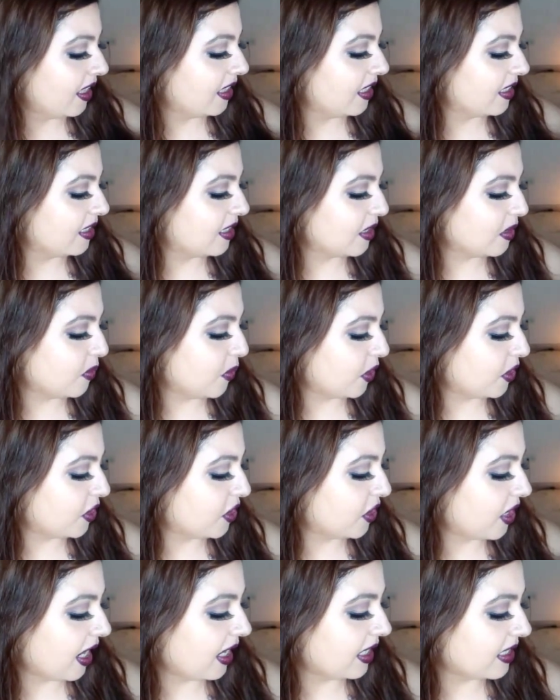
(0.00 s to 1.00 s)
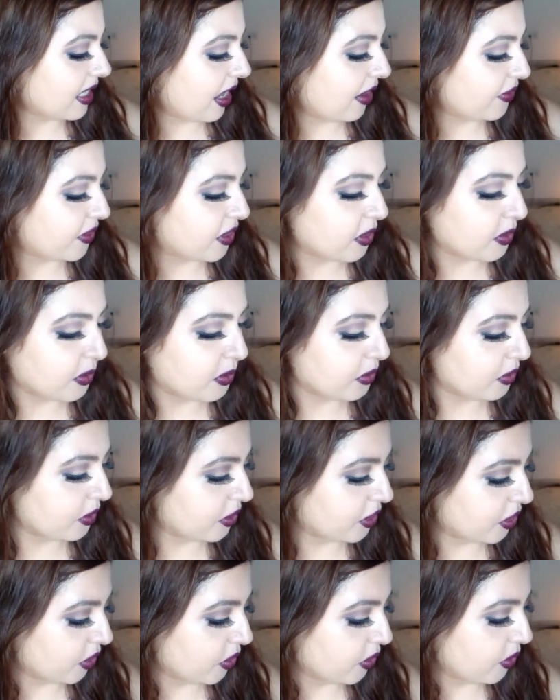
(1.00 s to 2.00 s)
This is what you guys have to
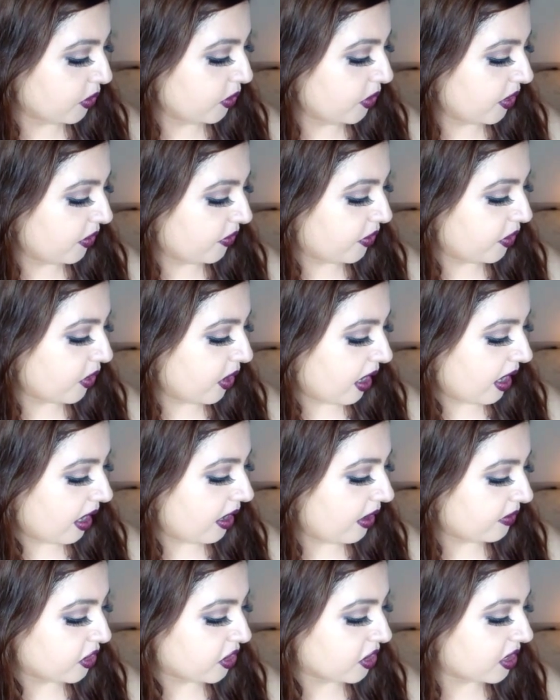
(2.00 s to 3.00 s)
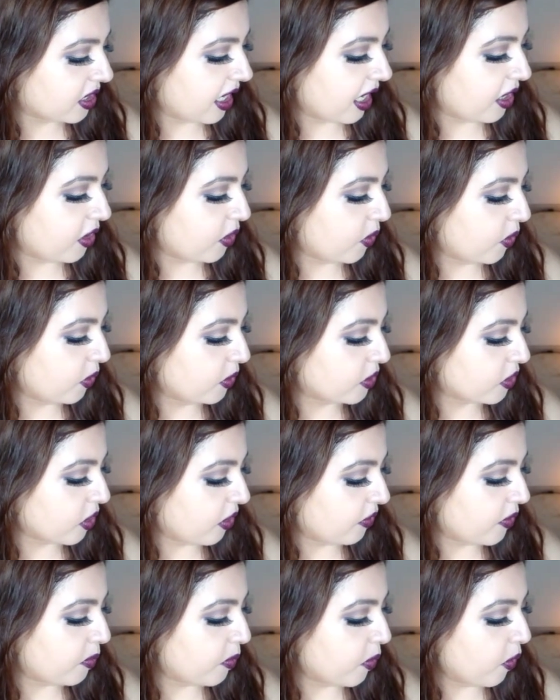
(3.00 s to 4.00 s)
do if you have, just get hold
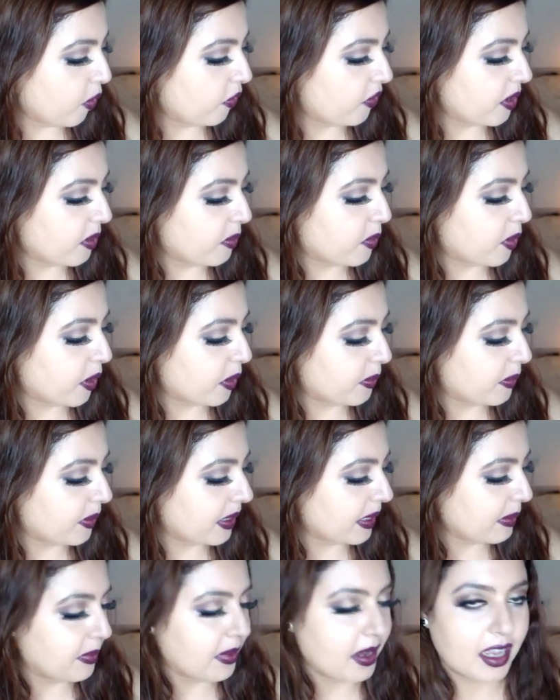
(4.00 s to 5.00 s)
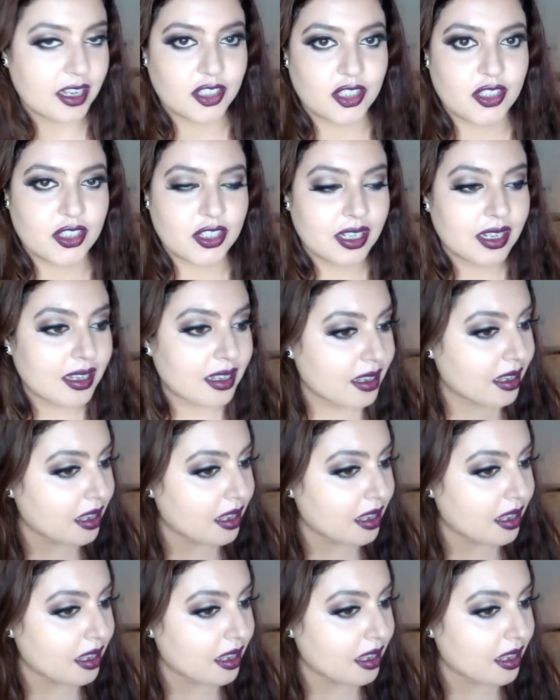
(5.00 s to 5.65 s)
of a mauvey purpley blush.